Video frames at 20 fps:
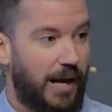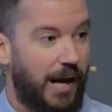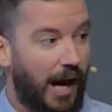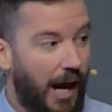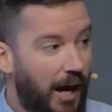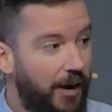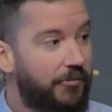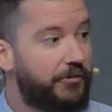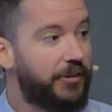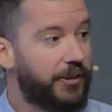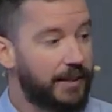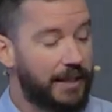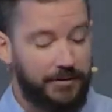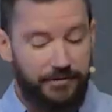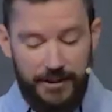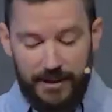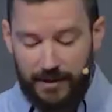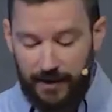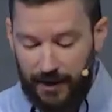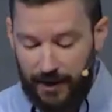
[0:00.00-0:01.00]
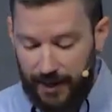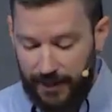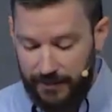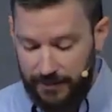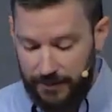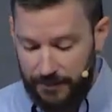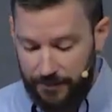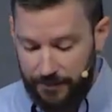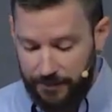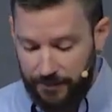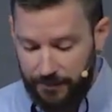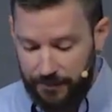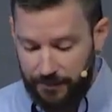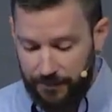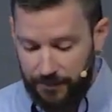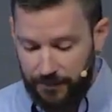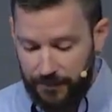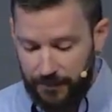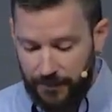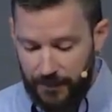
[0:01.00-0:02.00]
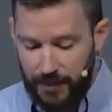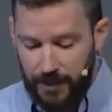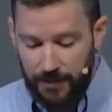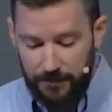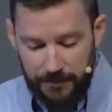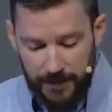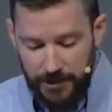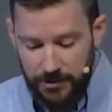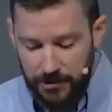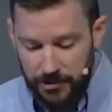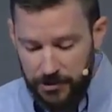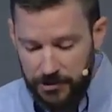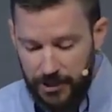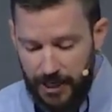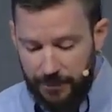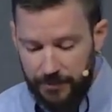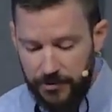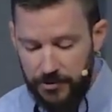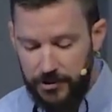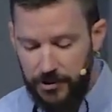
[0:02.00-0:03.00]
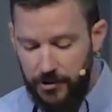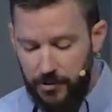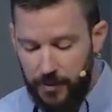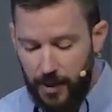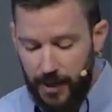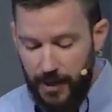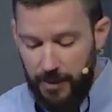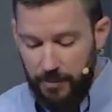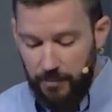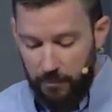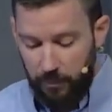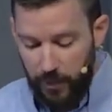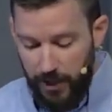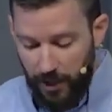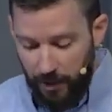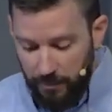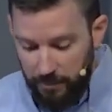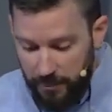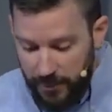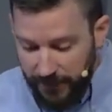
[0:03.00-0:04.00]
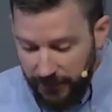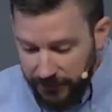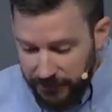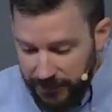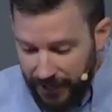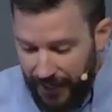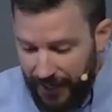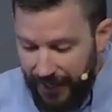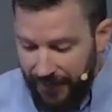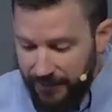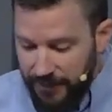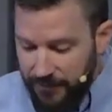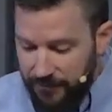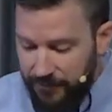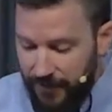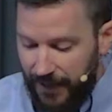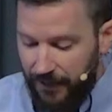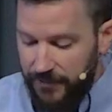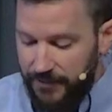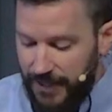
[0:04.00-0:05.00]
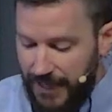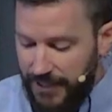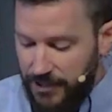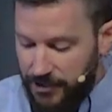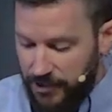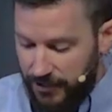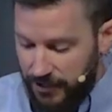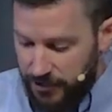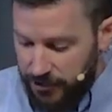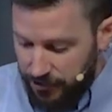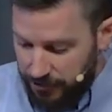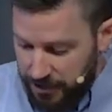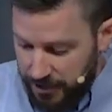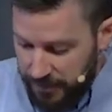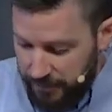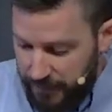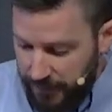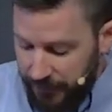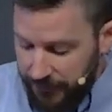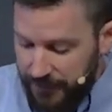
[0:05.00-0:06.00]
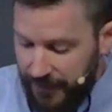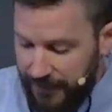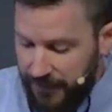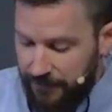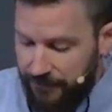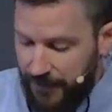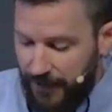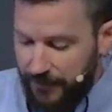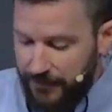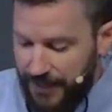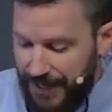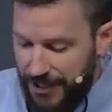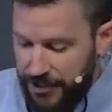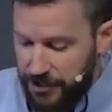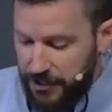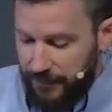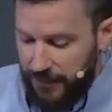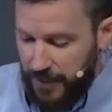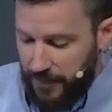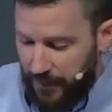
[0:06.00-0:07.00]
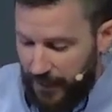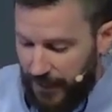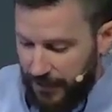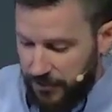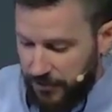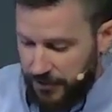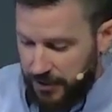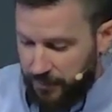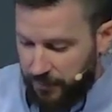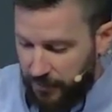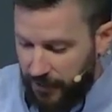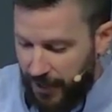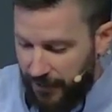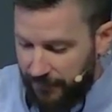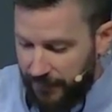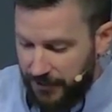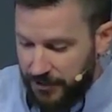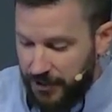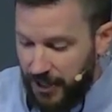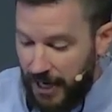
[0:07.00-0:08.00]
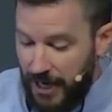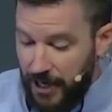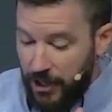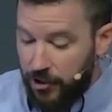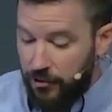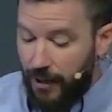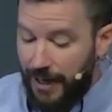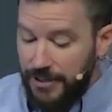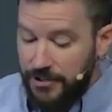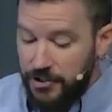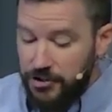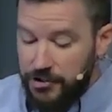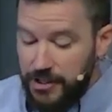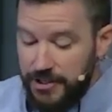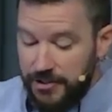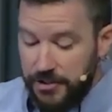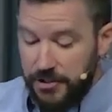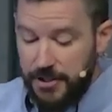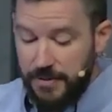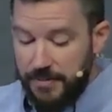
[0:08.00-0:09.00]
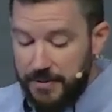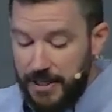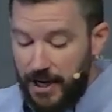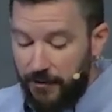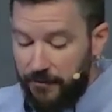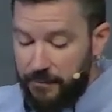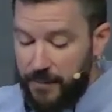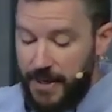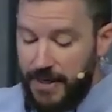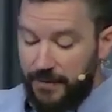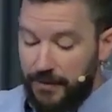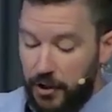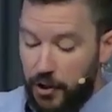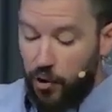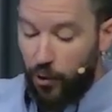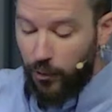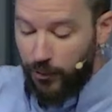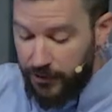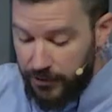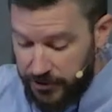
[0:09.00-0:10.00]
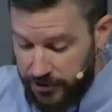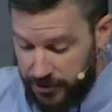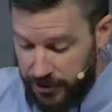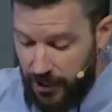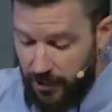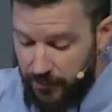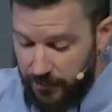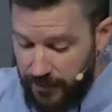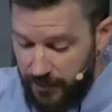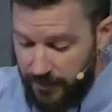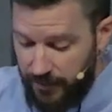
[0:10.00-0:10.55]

of the living God. Ephesians chapter 2. We are built on the foundation. The church is built on the foundation of the apostles and prophets, Christ Jesus himself being the cornerstone,